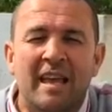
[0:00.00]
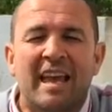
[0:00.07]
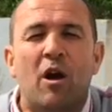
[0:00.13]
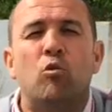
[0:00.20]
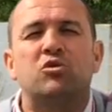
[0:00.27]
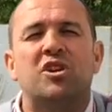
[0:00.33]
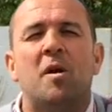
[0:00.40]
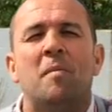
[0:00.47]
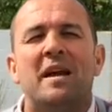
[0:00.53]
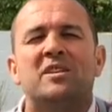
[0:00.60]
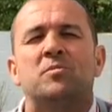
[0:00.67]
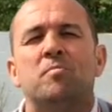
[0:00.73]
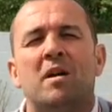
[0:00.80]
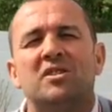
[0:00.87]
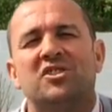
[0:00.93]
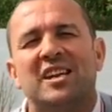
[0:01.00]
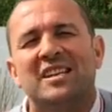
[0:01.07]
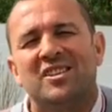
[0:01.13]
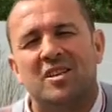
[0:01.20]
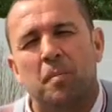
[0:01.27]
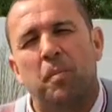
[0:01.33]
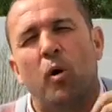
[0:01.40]
It also makes it much
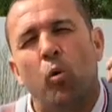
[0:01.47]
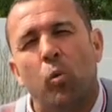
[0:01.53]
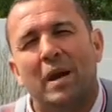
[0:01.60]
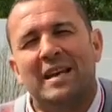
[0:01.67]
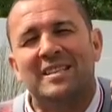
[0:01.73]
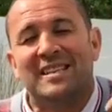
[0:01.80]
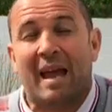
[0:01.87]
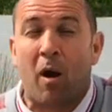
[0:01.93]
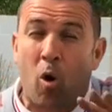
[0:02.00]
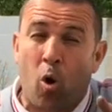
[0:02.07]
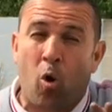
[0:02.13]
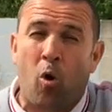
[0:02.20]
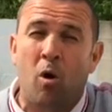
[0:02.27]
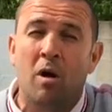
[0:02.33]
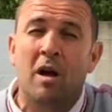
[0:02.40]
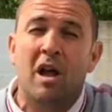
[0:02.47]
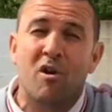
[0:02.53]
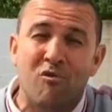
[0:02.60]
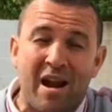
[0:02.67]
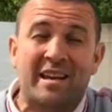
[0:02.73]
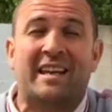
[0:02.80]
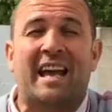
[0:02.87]
easier to pull weeds out or
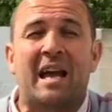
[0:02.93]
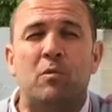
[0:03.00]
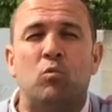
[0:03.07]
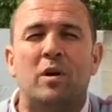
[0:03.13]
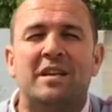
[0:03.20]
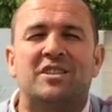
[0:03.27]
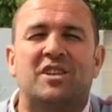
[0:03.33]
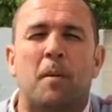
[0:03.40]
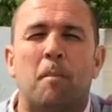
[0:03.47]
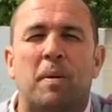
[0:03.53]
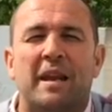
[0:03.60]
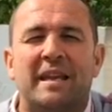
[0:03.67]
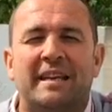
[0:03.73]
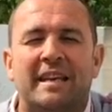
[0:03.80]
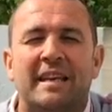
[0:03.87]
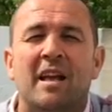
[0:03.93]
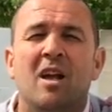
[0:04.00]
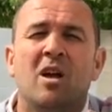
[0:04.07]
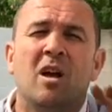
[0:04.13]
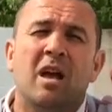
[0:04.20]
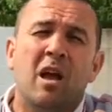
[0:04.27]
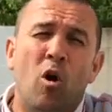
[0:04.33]
eradicate weeds completely.
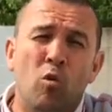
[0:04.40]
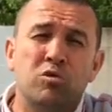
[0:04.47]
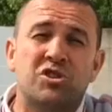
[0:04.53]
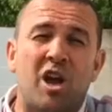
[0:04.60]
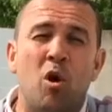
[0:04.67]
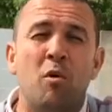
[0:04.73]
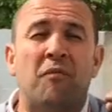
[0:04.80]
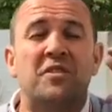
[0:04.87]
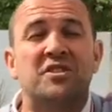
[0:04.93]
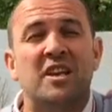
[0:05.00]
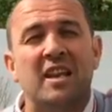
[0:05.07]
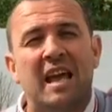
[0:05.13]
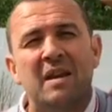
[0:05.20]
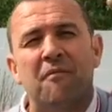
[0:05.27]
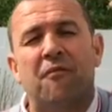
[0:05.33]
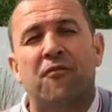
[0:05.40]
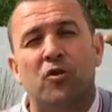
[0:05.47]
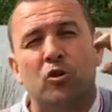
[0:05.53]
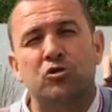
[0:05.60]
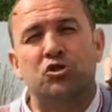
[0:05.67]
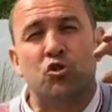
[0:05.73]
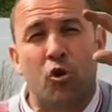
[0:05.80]
Also, if there's a late
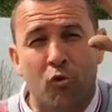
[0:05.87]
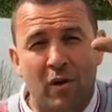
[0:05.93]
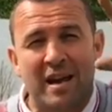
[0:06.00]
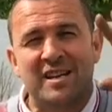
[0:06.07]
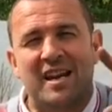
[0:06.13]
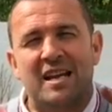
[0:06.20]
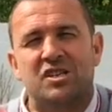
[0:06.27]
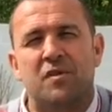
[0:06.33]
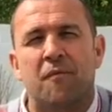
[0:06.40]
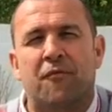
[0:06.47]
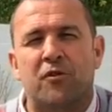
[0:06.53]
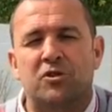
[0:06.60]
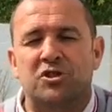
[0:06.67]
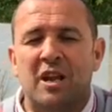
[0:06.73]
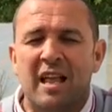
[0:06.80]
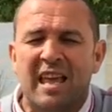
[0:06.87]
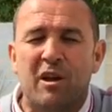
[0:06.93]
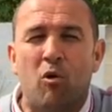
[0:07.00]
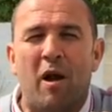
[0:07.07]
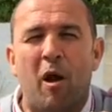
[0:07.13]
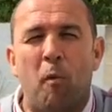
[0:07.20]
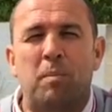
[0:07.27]
frost or a radiation frost, it
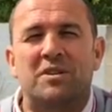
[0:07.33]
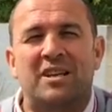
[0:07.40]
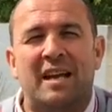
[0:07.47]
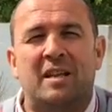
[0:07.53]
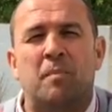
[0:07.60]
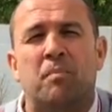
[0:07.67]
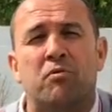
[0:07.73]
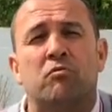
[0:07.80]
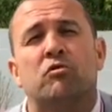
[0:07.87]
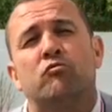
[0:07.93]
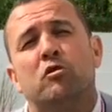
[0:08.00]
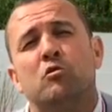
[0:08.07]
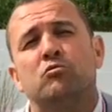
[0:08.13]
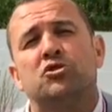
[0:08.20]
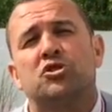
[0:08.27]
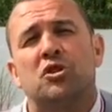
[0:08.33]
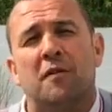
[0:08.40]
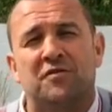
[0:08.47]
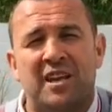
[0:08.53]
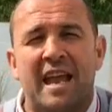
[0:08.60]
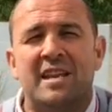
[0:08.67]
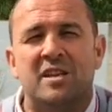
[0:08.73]
will help protect the roots
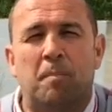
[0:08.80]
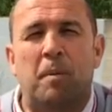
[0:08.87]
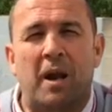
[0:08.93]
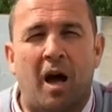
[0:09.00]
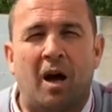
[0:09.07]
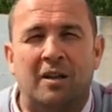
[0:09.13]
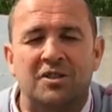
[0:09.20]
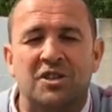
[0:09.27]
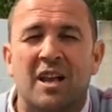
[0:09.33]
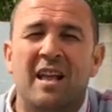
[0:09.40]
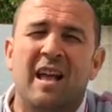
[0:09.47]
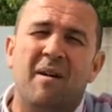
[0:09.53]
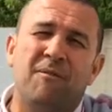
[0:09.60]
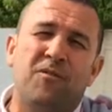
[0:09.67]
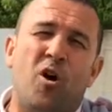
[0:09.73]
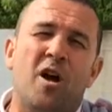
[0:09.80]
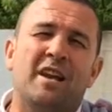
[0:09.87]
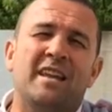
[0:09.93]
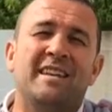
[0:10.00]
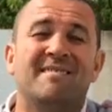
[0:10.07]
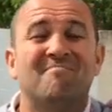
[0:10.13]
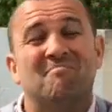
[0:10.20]
of tender plants. And
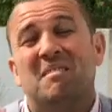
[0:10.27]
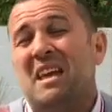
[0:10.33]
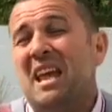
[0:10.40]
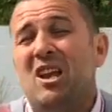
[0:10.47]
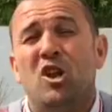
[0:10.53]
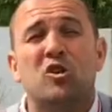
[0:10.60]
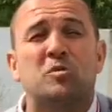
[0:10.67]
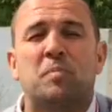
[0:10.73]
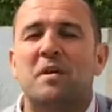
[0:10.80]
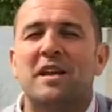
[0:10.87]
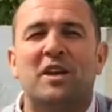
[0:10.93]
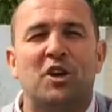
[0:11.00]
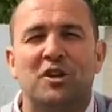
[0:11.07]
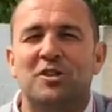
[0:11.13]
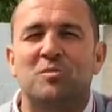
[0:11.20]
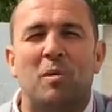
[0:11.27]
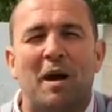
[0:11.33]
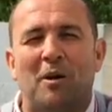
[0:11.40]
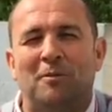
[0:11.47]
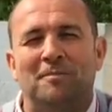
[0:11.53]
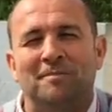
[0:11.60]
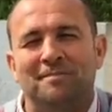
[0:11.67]
finally, it looks pretty good as
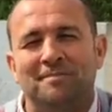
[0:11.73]
well.